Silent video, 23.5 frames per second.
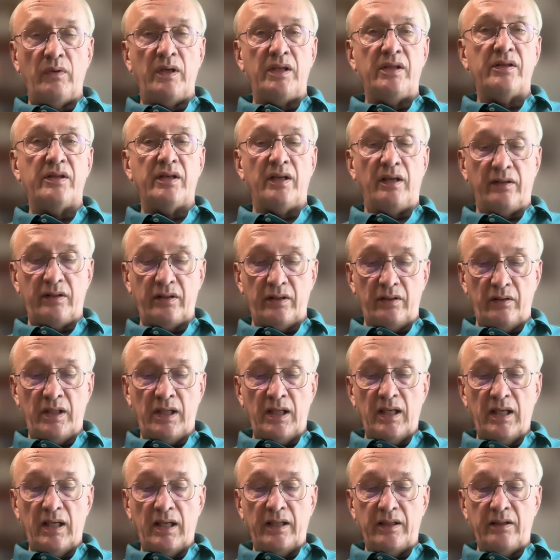when Satow
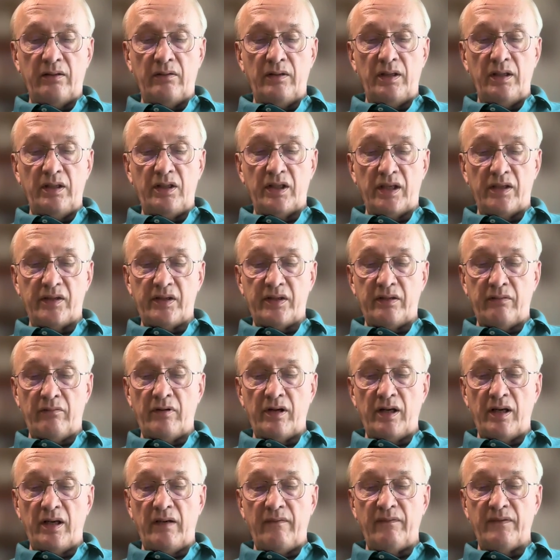had only just
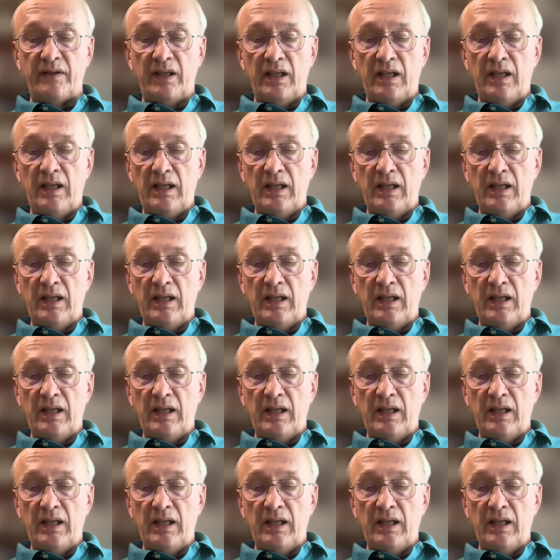arrived.